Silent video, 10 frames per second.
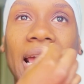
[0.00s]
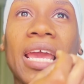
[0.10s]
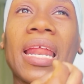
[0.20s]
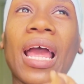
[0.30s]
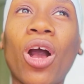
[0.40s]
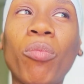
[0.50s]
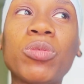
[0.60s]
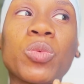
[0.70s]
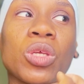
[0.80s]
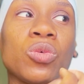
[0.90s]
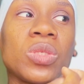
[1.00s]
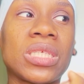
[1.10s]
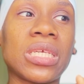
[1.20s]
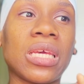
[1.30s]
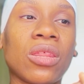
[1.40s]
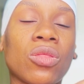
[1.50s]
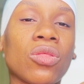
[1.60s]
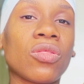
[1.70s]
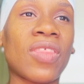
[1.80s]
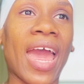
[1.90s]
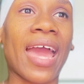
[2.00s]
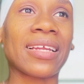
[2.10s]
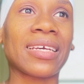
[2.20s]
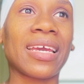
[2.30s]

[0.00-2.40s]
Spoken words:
it helps when you see that